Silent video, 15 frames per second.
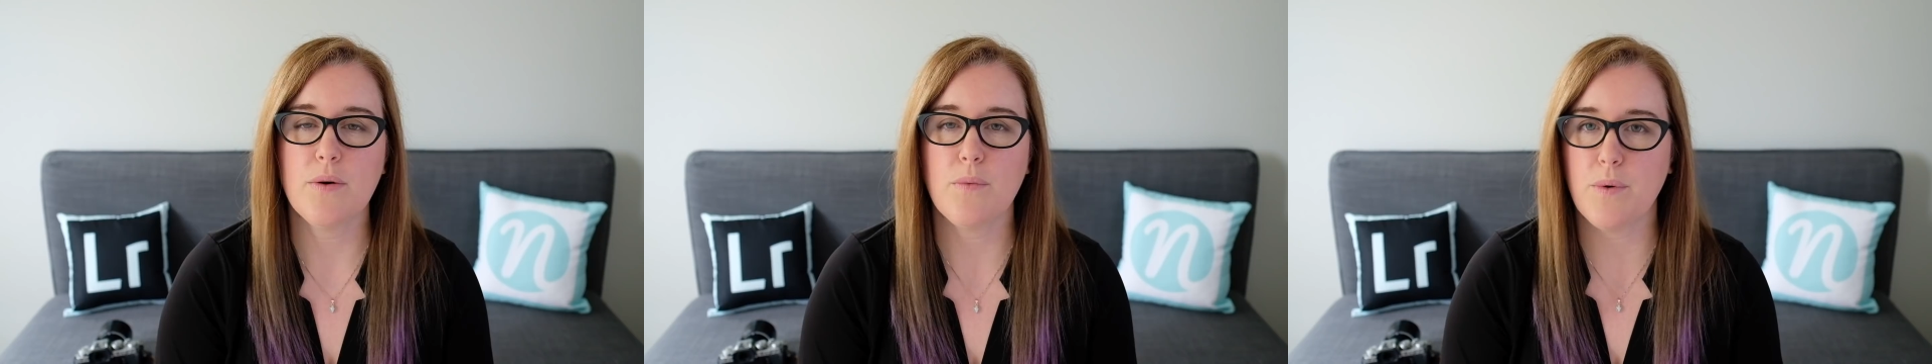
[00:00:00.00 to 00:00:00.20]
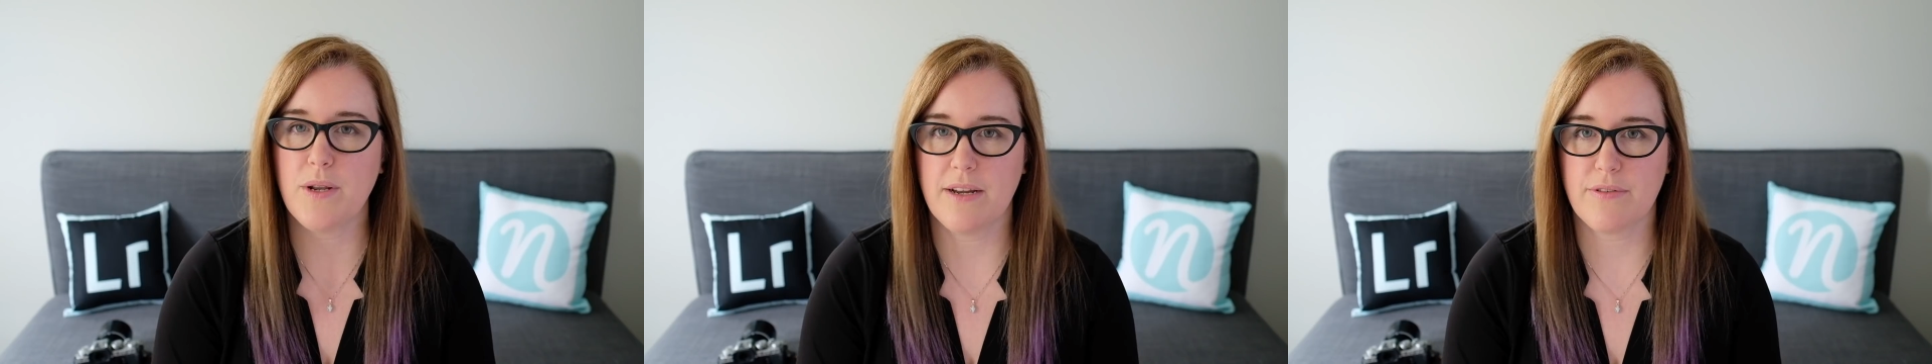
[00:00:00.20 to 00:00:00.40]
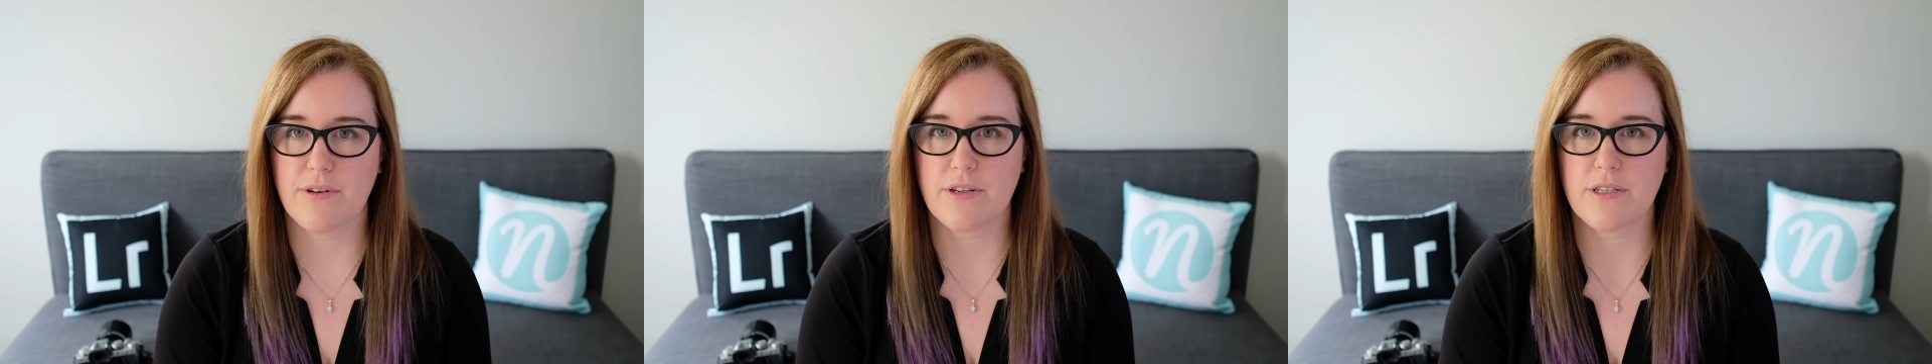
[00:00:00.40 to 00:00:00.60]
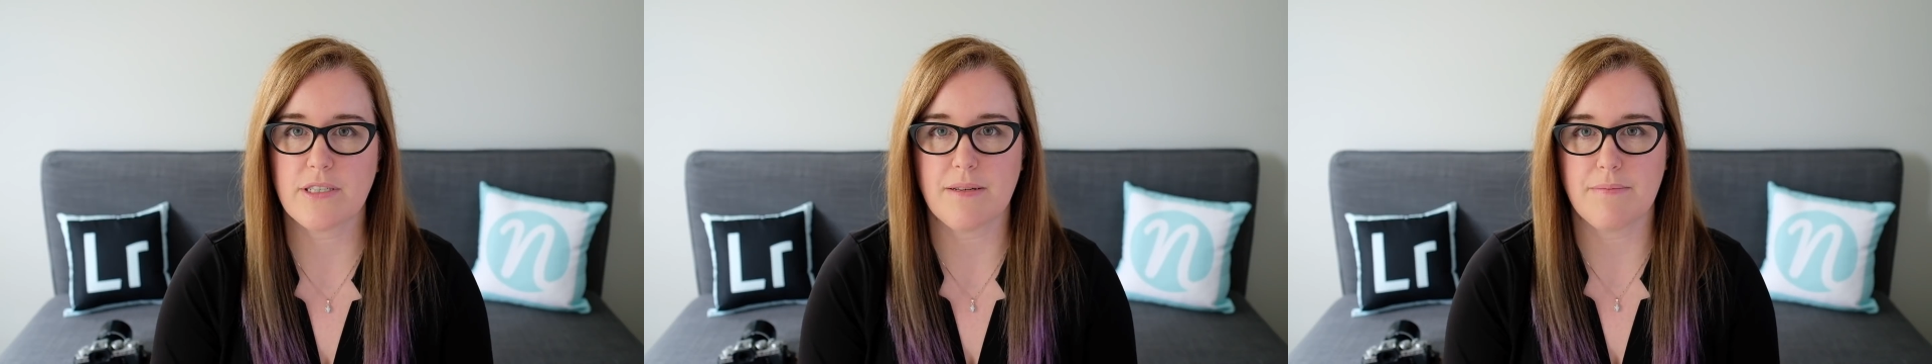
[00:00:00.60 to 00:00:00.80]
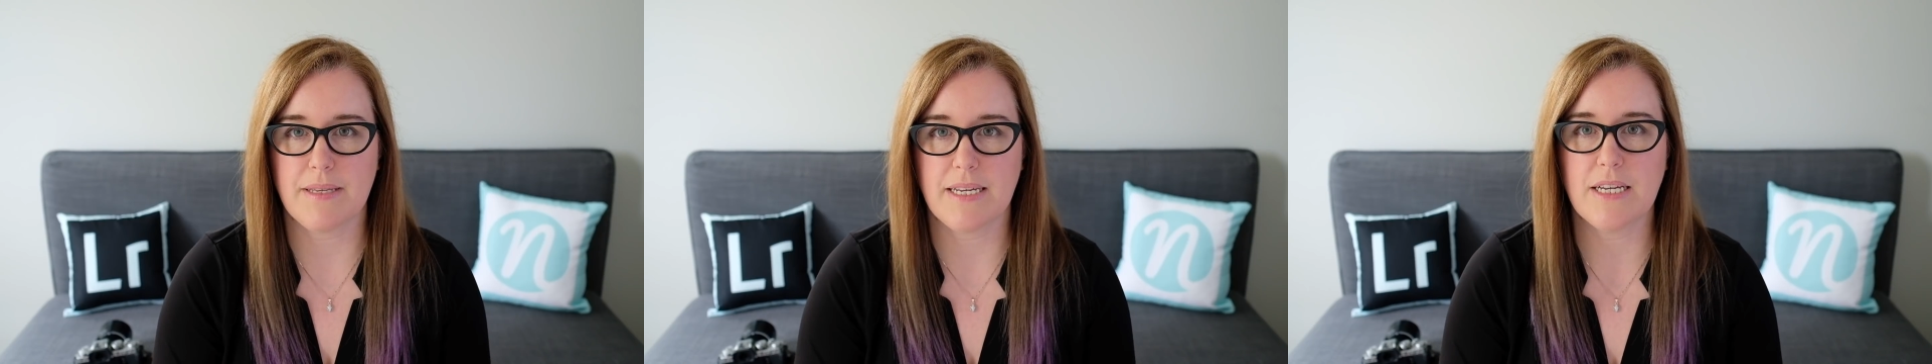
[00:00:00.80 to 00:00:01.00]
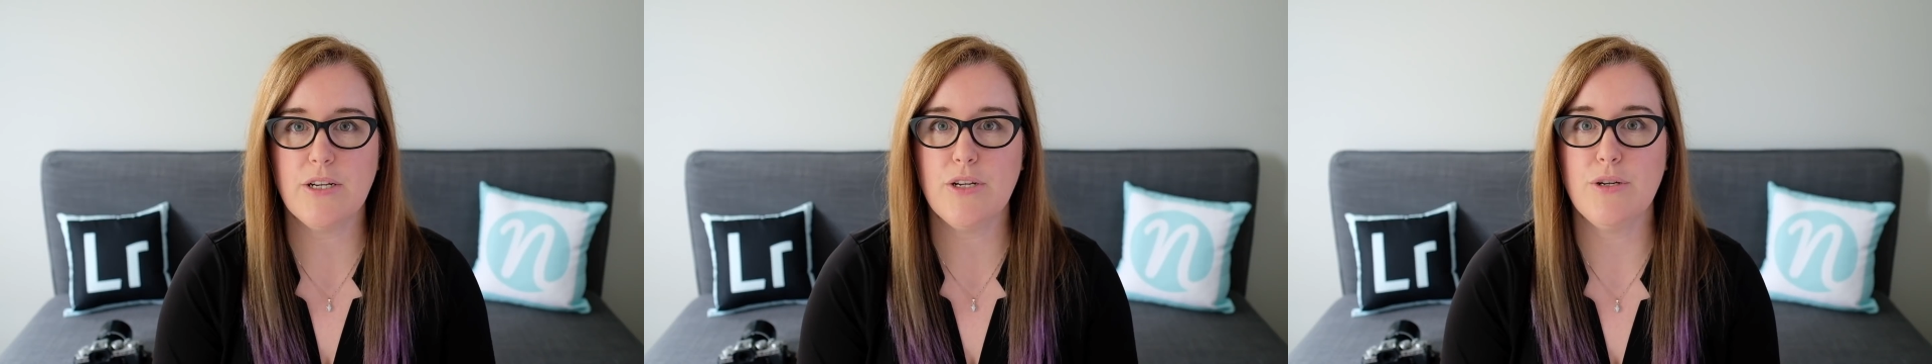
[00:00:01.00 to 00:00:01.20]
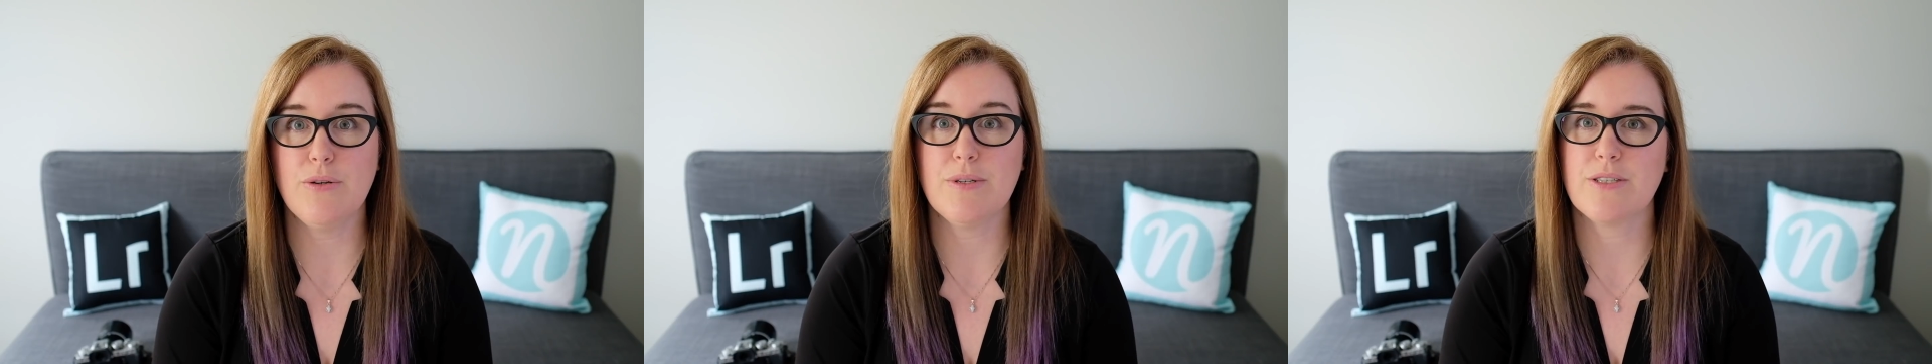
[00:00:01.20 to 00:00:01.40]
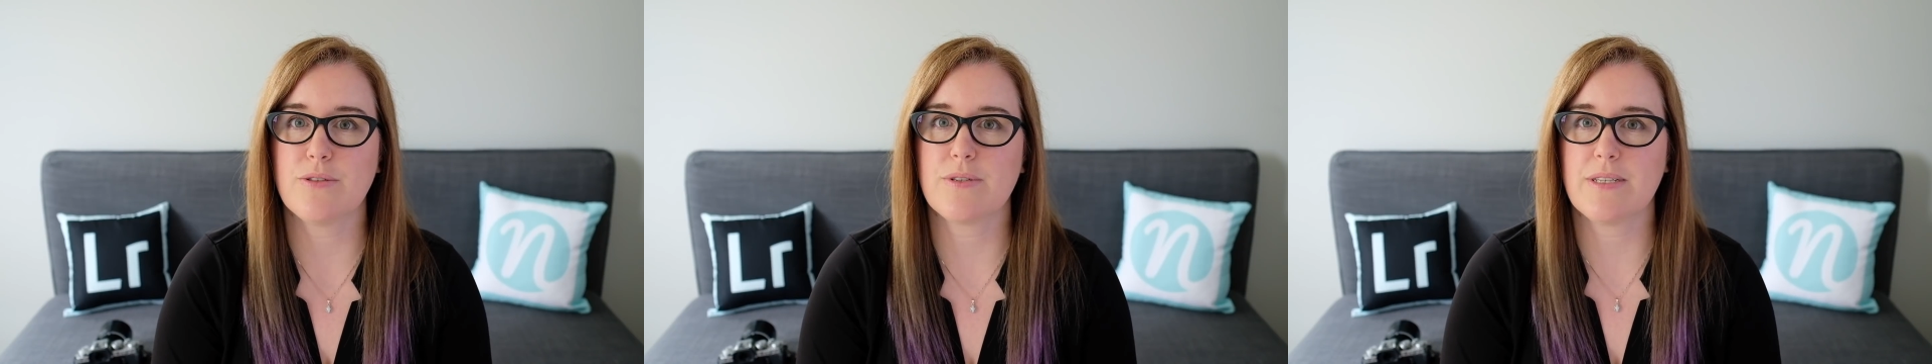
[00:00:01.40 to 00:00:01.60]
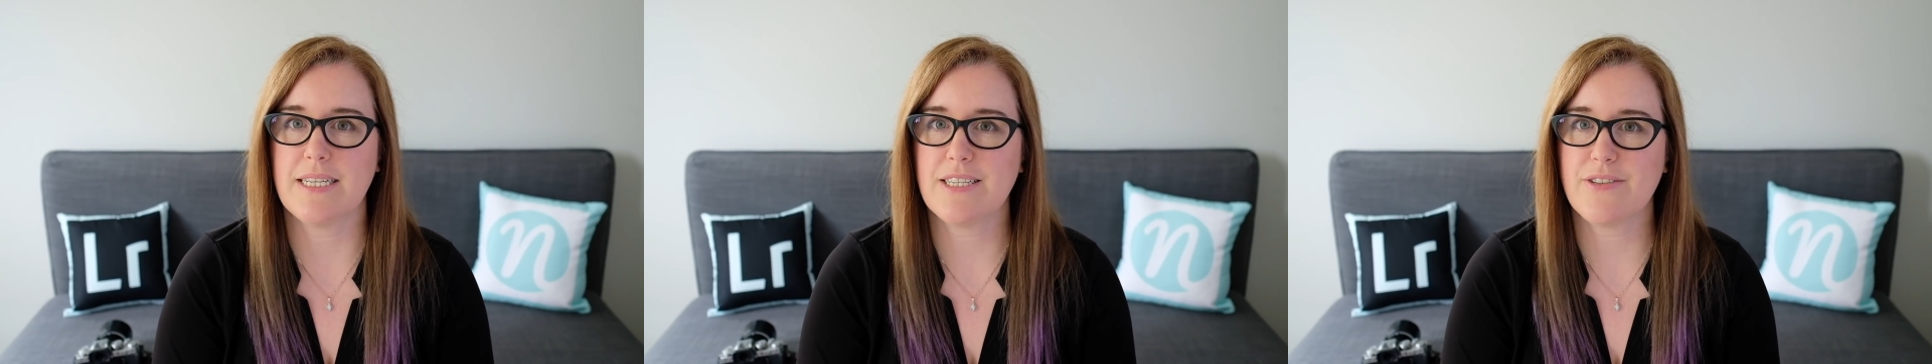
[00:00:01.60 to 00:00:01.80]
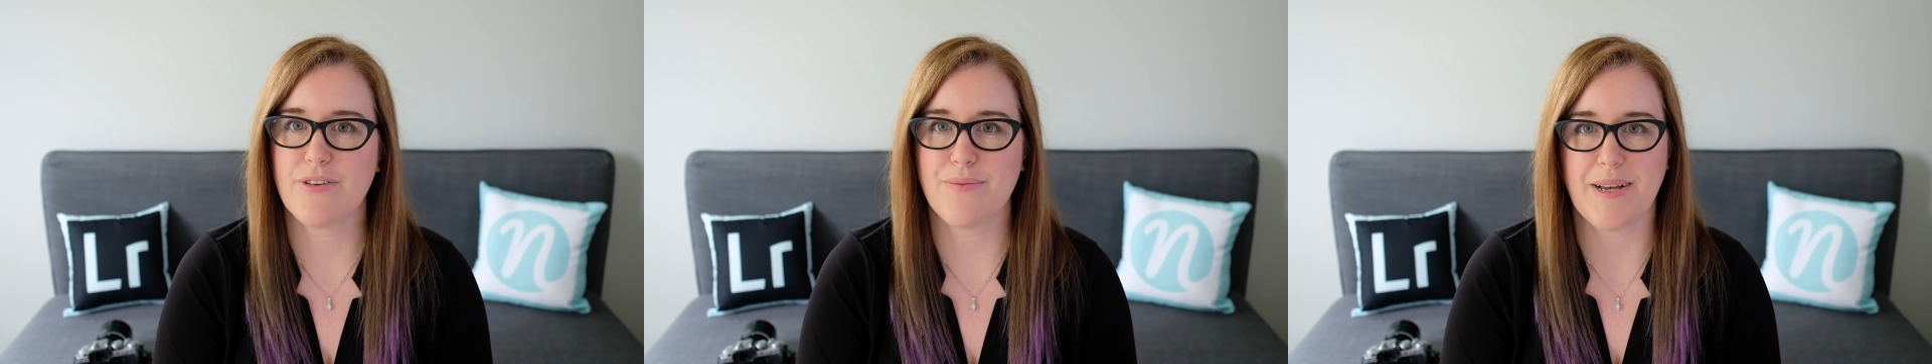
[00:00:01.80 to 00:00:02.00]
whenever something new is
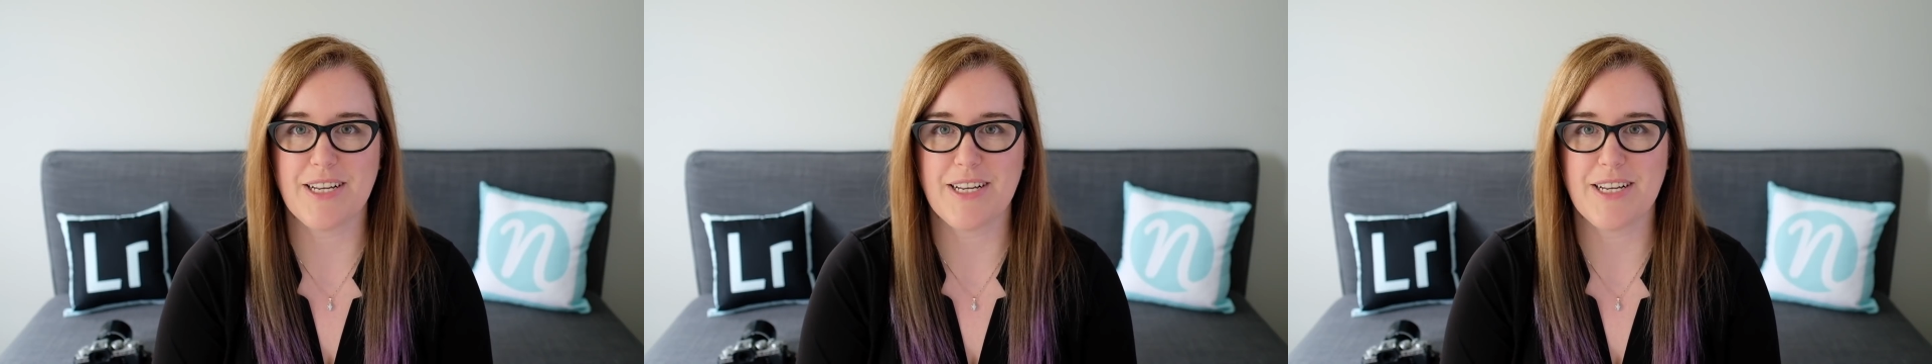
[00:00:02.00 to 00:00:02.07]
released from